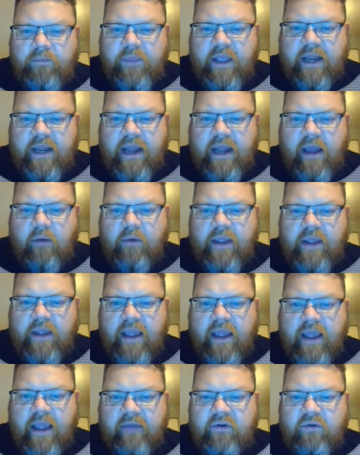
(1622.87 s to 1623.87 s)
And now we
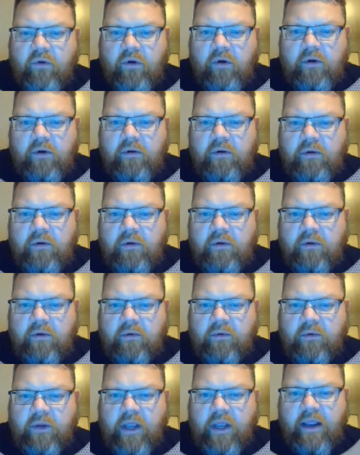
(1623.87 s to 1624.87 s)
have a door.
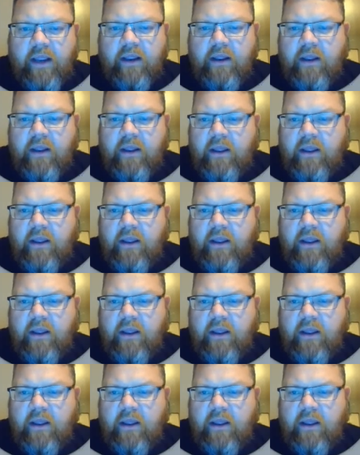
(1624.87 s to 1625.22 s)
Okay.